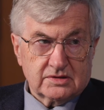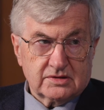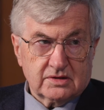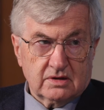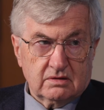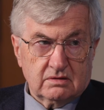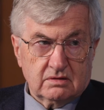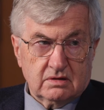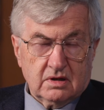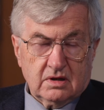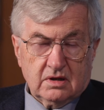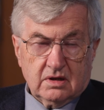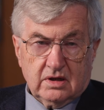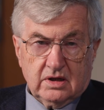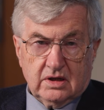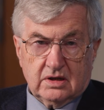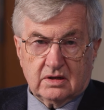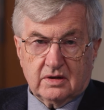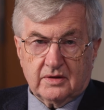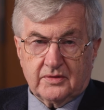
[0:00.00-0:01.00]
So
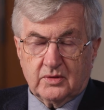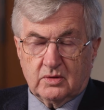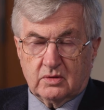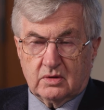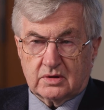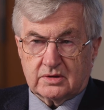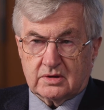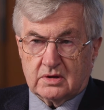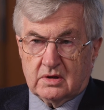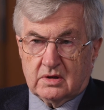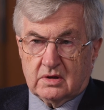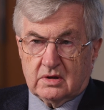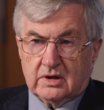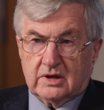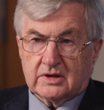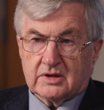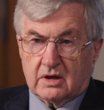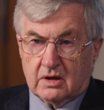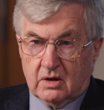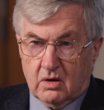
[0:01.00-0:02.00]
Hitler thought
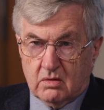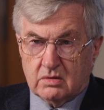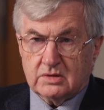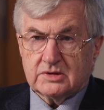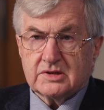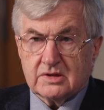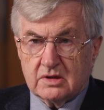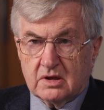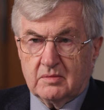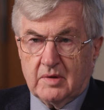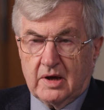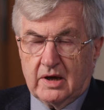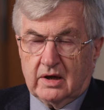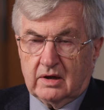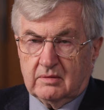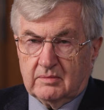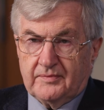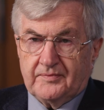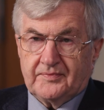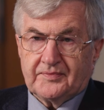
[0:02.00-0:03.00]
he had a long-term
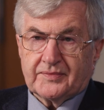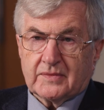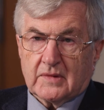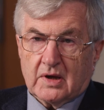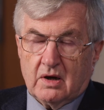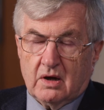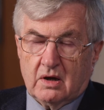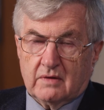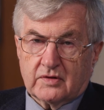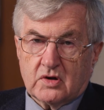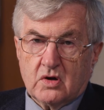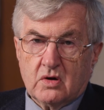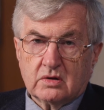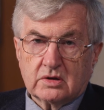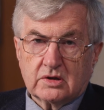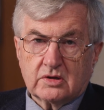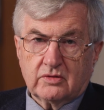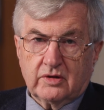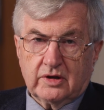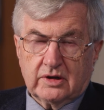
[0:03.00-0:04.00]
aim of
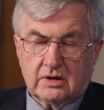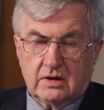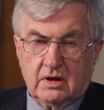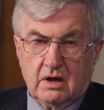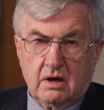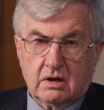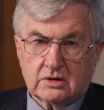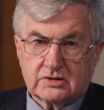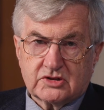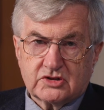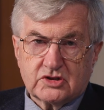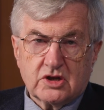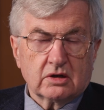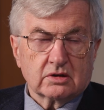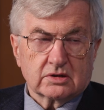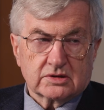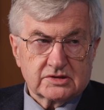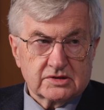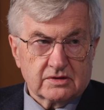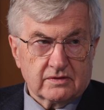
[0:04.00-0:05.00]
conquering large
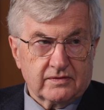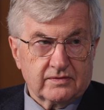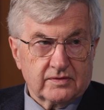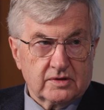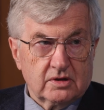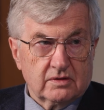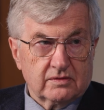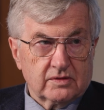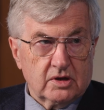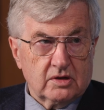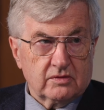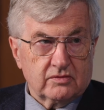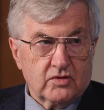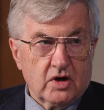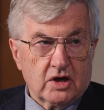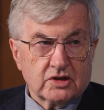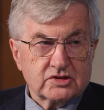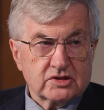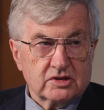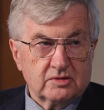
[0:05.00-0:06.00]
chunks of
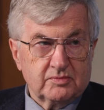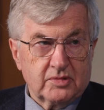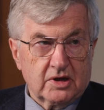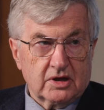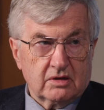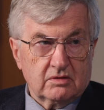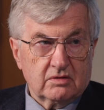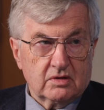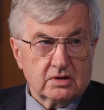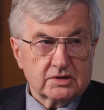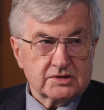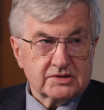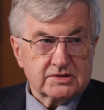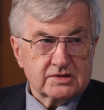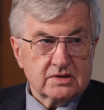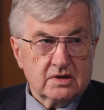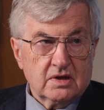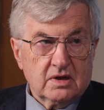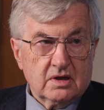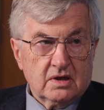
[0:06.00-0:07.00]
Russia, Belarus,